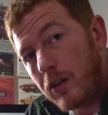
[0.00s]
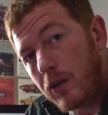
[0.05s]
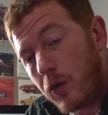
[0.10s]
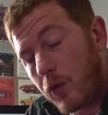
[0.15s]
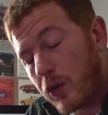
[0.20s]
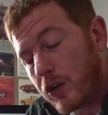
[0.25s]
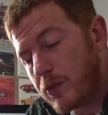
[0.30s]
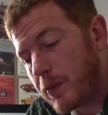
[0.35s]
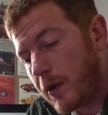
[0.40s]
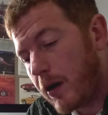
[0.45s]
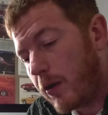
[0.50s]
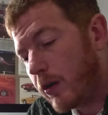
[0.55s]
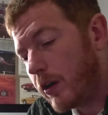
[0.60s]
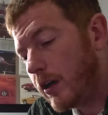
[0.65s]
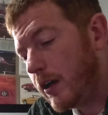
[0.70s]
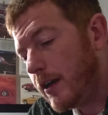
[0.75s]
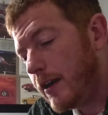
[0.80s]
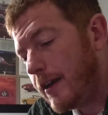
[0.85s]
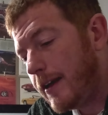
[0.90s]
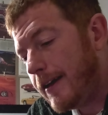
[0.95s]

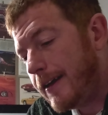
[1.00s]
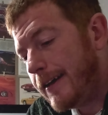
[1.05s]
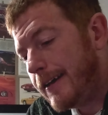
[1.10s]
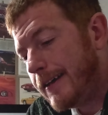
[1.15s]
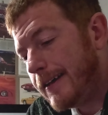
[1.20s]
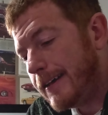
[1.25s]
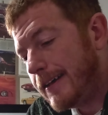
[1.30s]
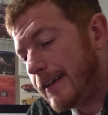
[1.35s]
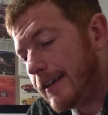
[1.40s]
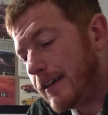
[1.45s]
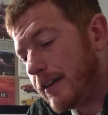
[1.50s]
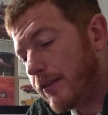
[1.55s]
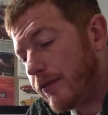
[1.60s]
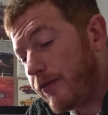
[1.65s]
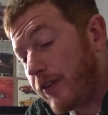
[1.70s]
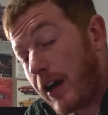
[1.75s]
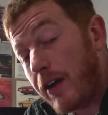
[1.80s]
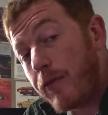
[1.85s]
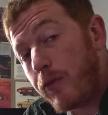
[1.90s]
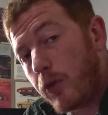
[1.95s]
horsepower,
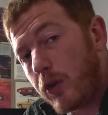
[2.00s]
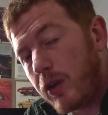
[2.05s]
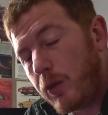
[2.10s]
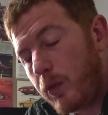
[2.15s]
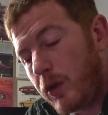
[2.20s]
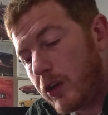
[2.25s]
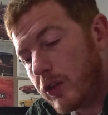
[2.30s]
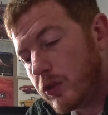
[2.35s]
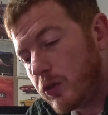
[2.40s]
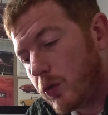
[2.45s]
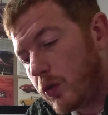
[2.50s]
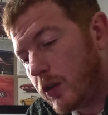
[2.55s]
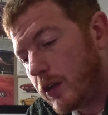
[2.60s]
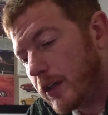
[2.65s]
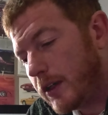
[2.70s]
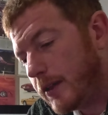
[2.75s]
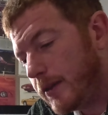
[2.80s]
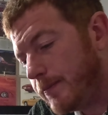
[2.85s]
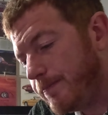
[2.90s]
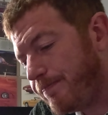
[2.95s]
540 wheel torque,